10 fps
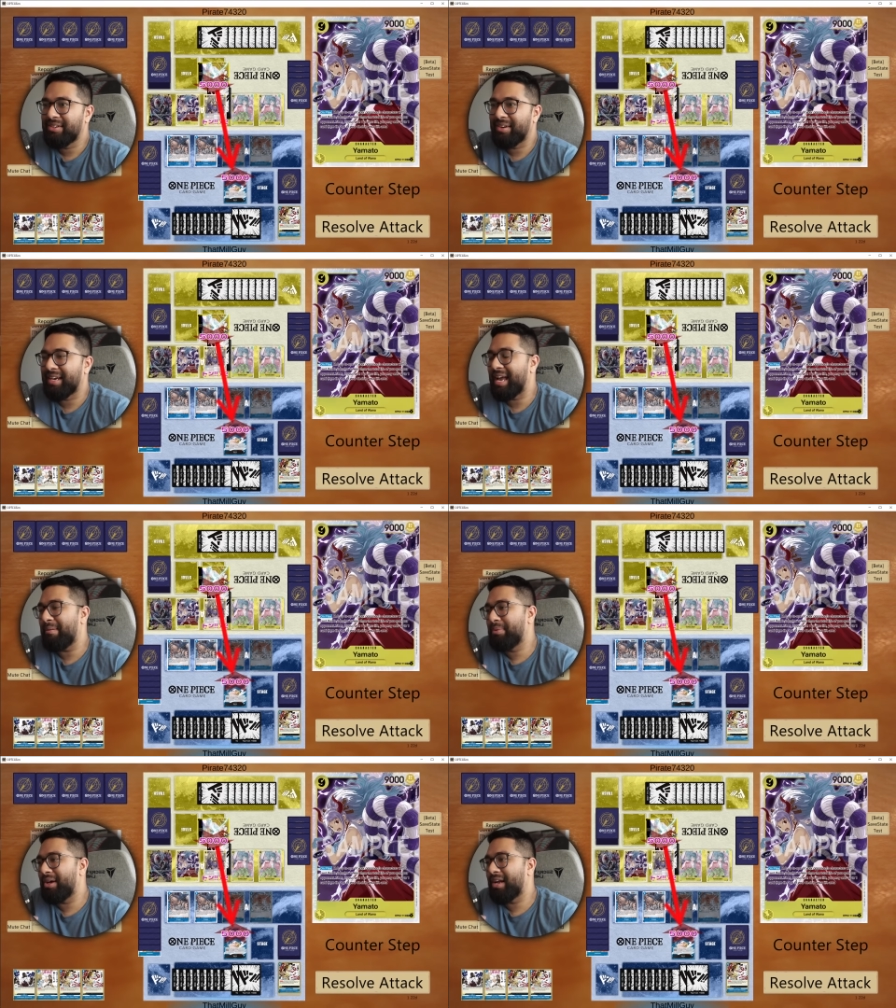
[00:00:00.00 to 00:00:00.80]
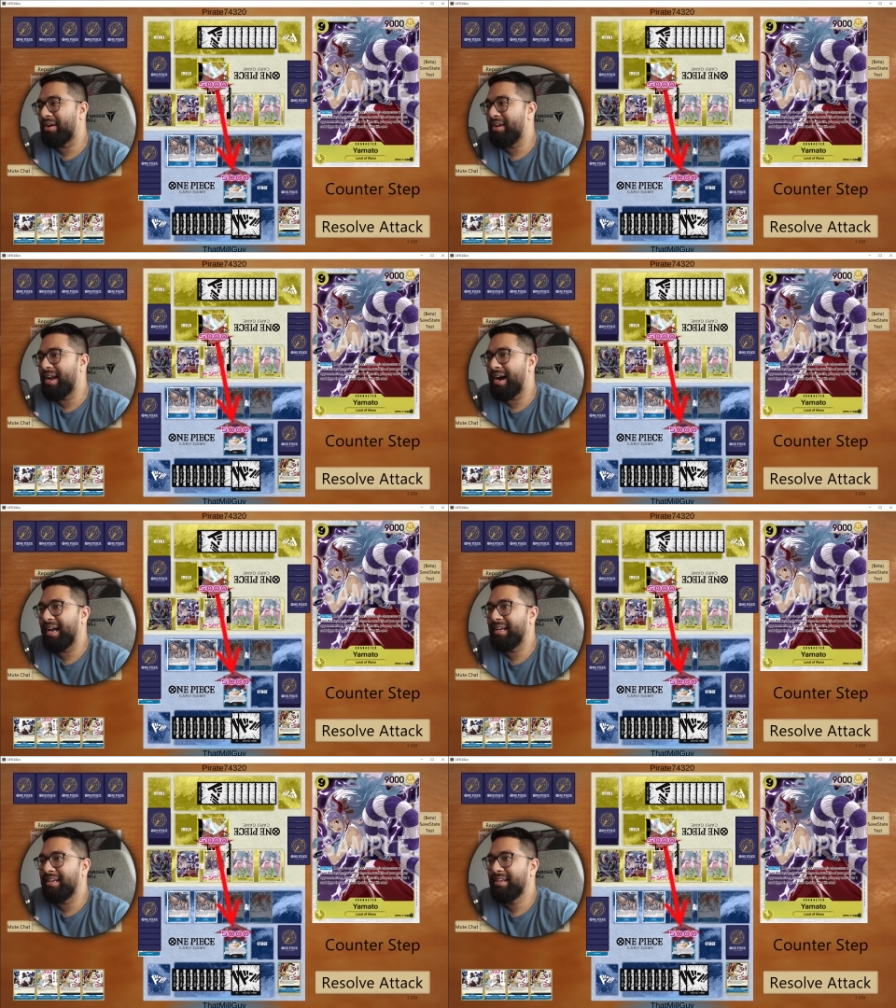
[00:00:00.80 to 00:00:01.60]
Or I can't block out
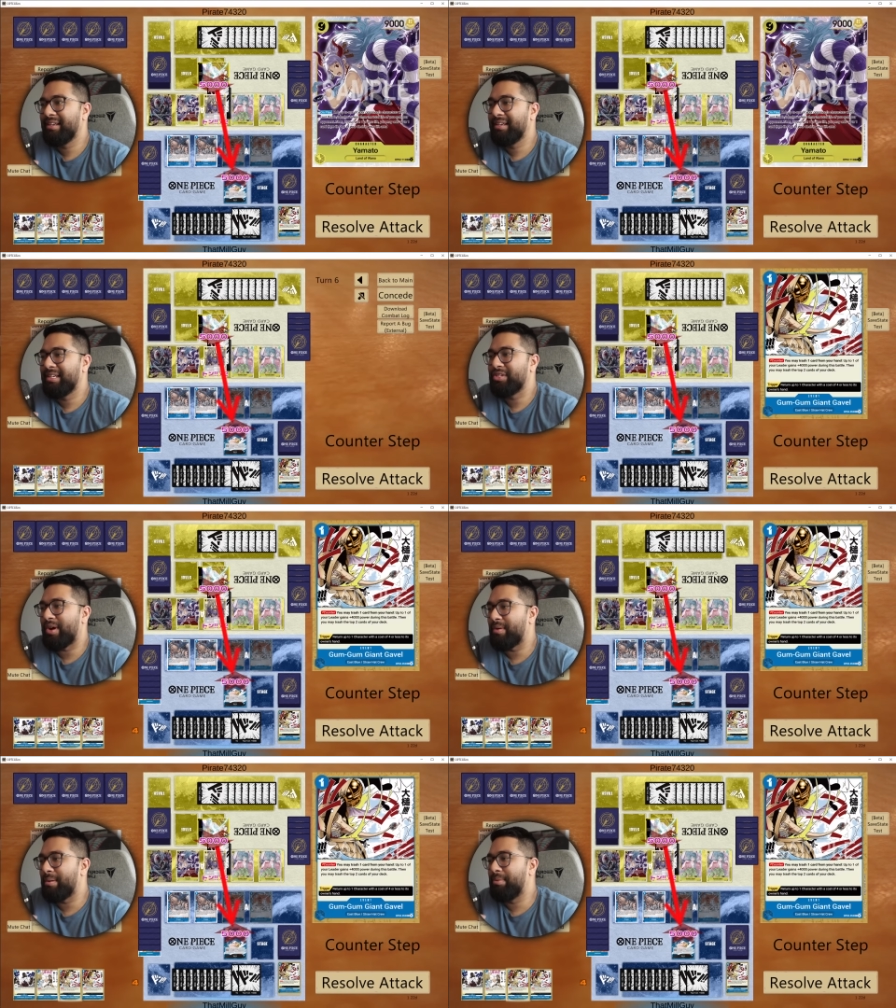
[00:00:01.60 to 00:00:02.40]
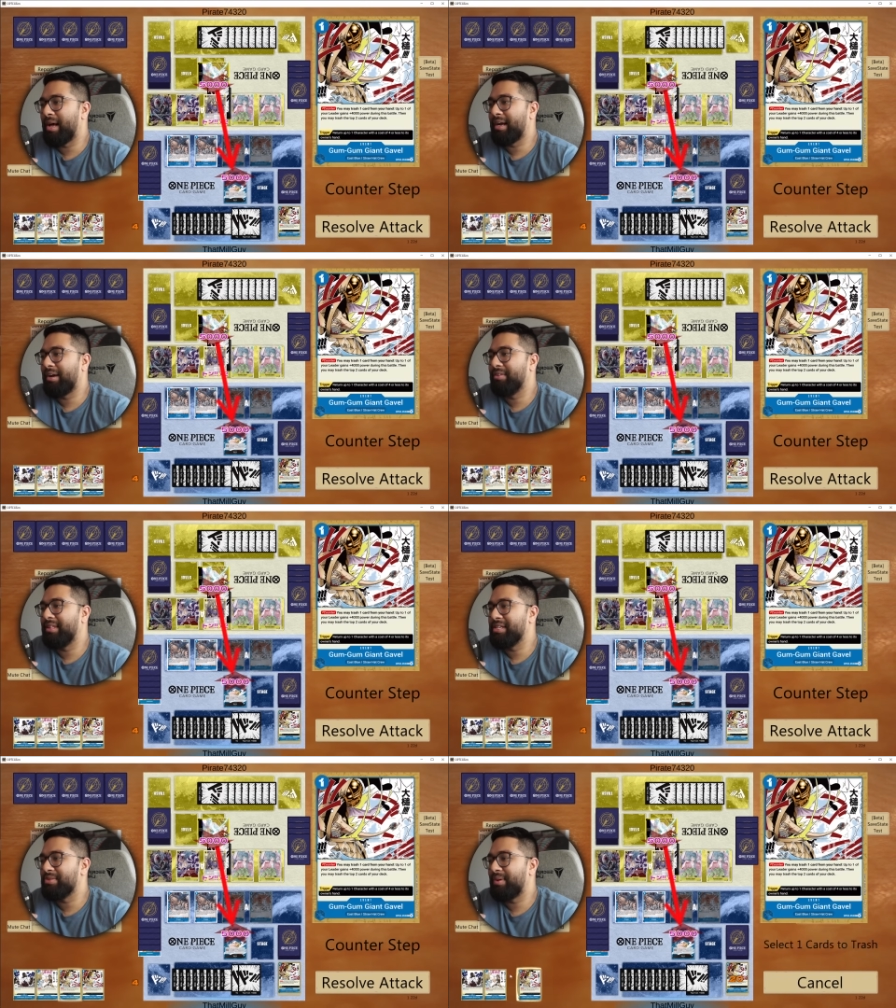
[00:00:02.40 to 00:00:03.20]
9. So I want to block out
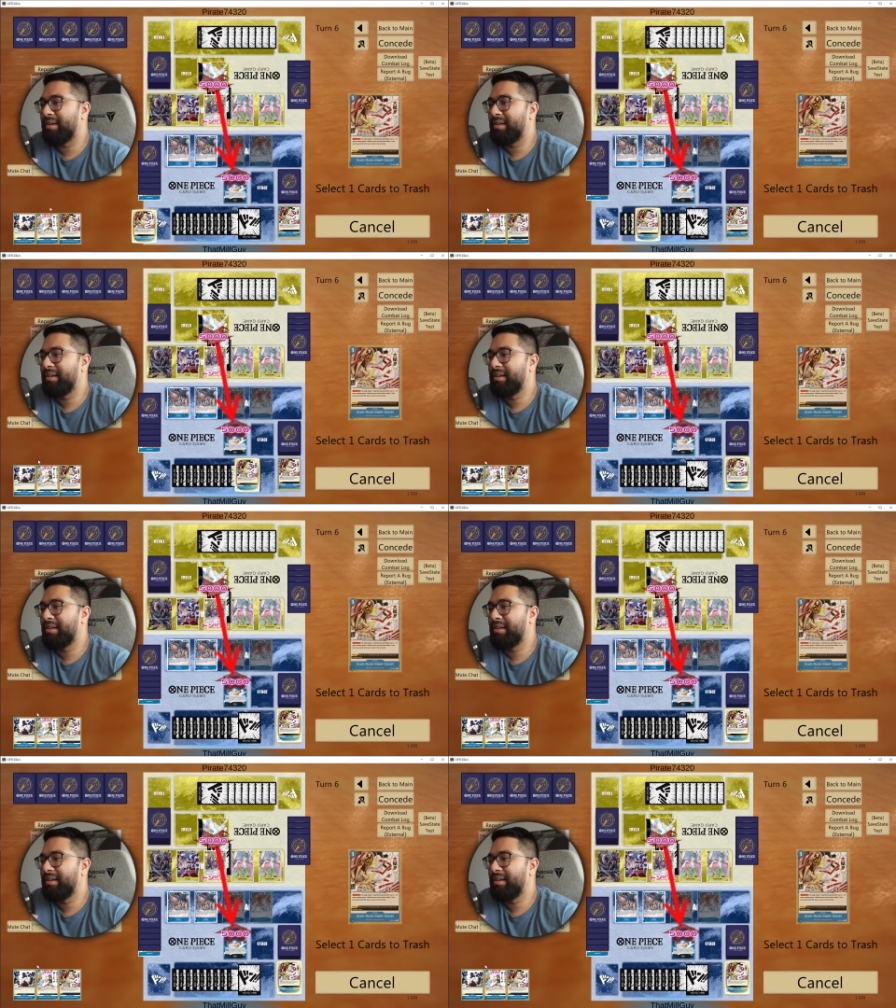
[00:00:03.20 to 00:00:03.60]
this one.